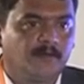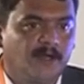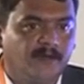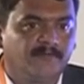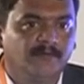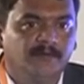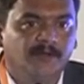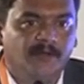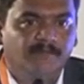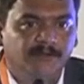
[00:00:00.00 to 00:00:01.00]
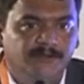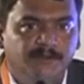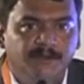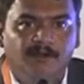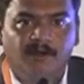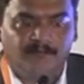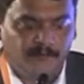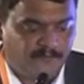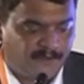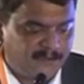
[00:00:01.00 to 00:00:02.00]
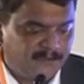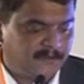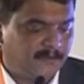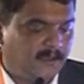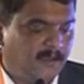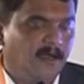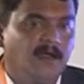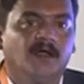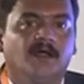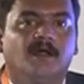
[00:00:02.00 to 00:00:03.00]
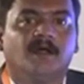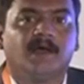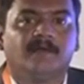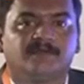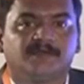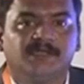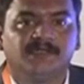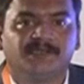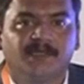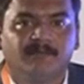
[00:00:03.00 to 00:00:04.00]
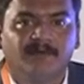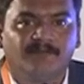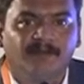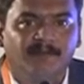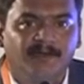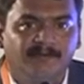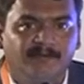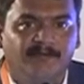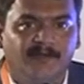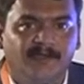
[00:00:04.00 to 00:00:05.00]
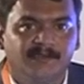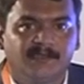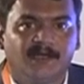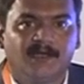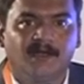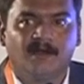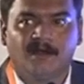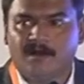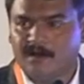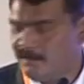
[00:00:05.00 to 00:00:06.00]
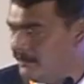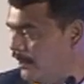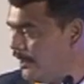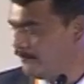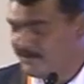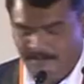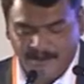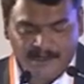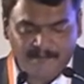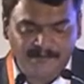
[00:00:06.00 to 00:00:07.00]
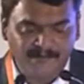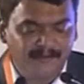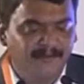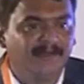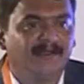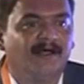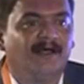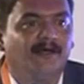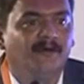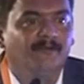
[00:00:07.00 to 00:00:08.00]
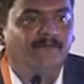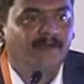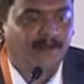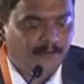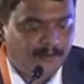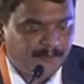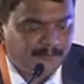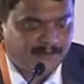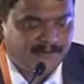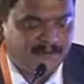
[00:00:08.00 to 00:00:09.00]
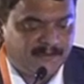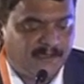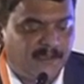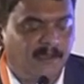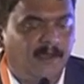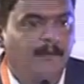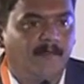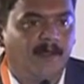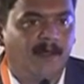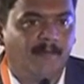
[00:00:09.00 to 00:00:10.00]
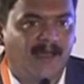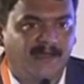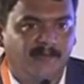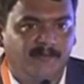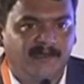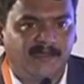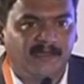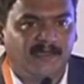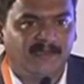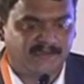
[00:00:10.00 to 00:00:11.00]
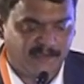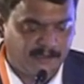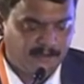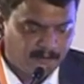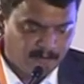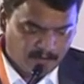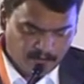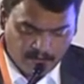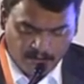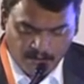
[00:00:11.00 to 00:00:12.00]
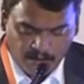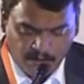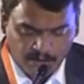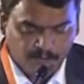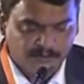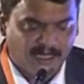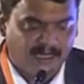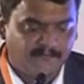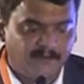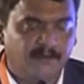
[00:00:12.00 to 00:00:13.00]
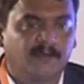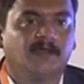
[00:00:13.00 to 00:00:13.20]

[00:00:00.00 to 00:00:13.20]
good afternoon, good afternoon, jury, good afternoon, friends. Uh, I am Sushil Sharma from Mahindra Finance, and uh, here I am with my captain. Uh, we are going to present the uh, Magnum retail case study. to start with,